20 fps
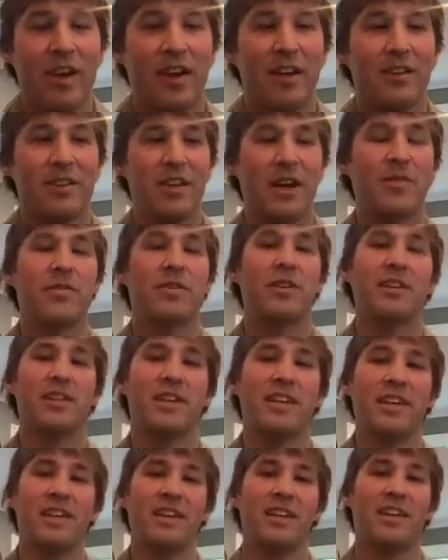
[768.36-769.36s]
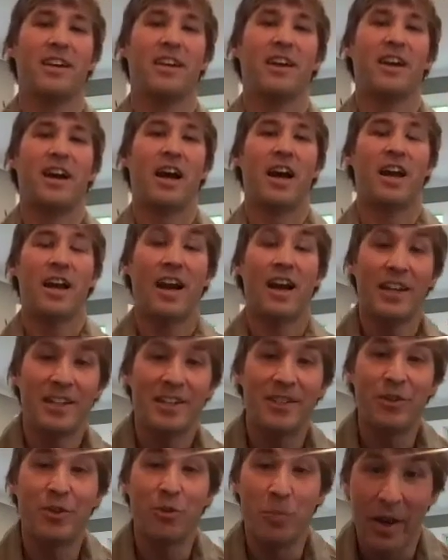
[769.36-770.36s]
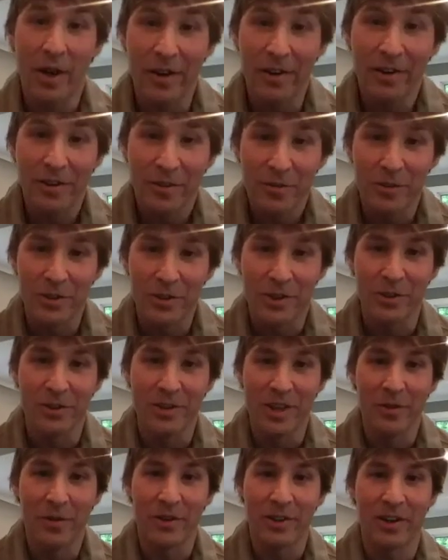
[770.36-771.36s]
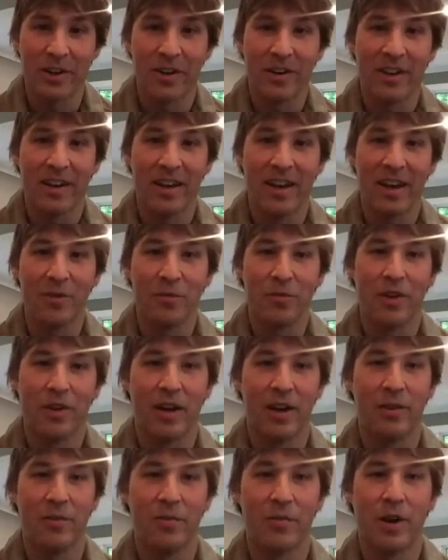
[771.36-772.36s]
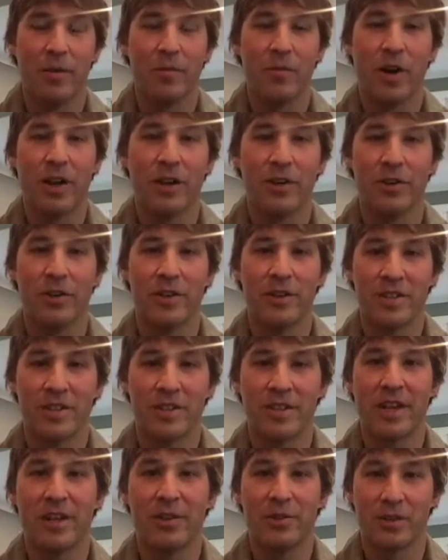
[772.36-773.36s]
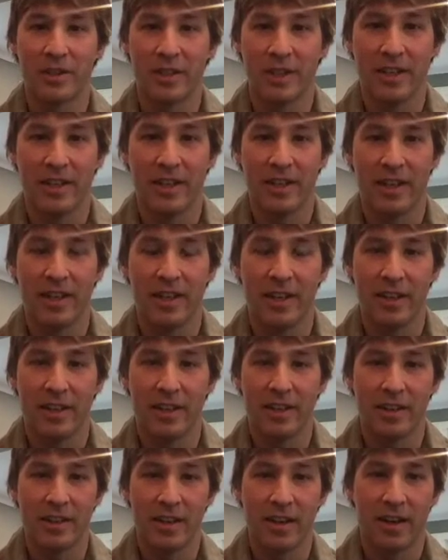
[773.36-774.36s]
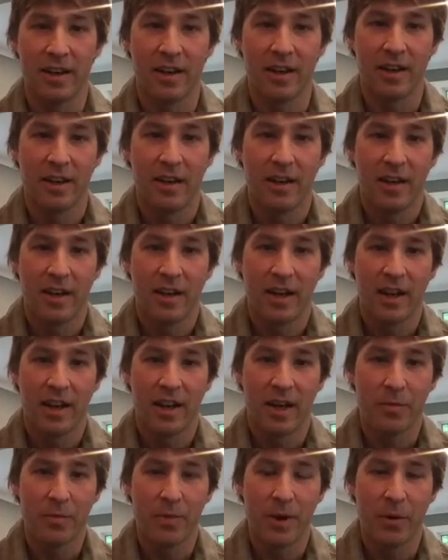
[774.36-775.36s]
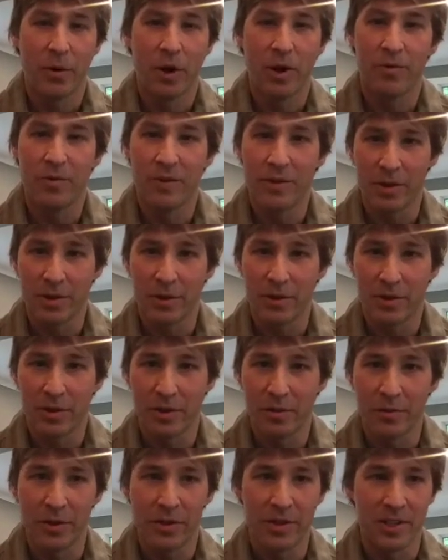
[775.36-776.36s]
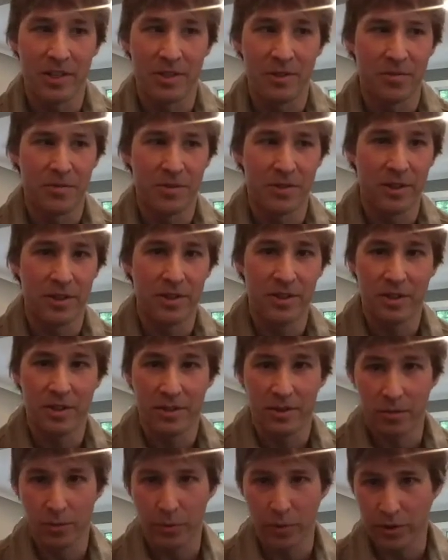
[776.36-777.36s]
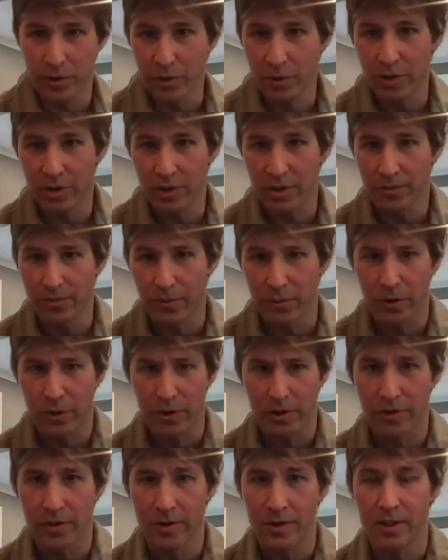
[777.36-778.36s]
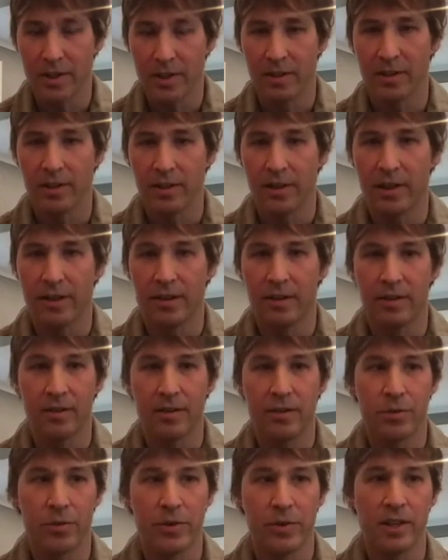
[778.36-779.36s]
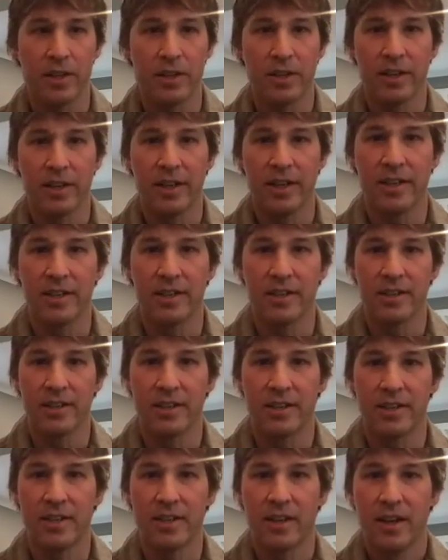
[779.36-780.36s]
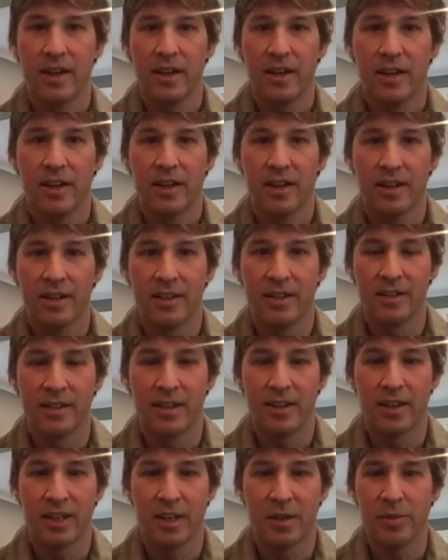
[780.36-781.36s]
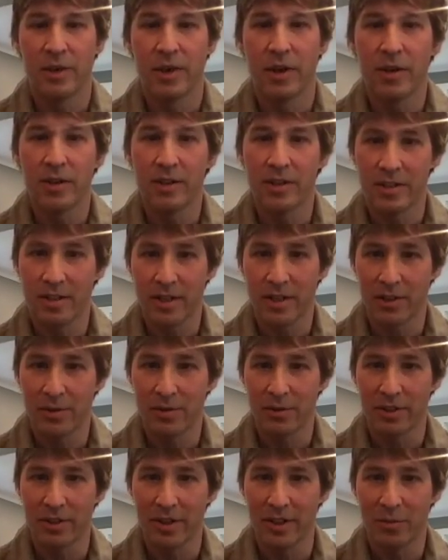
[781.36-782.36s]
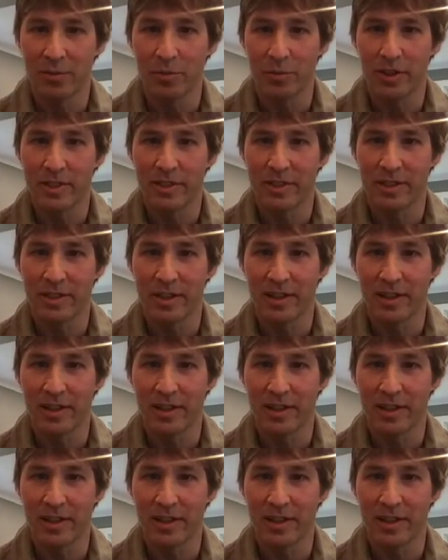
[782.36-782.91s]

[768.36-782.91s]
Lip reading: definitely. I need to do better for sure in that regard. I'm not good at scheduling it in, and my wife is also an emergency physician. So with two shift workers and three young kids, it can be hard to schedule it in. But